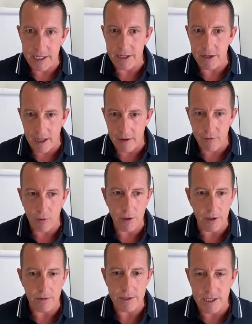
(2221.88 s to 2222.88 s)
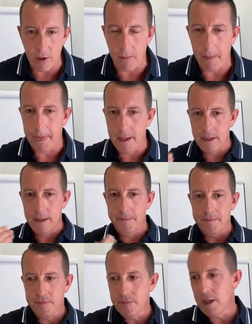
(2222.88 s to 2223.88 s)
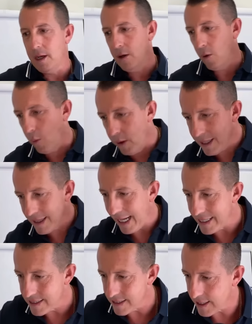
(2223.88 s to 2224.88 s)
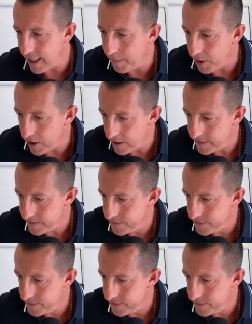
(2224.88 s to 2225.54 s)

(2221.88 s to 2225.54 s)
can do that for you. So, one last disclaimer,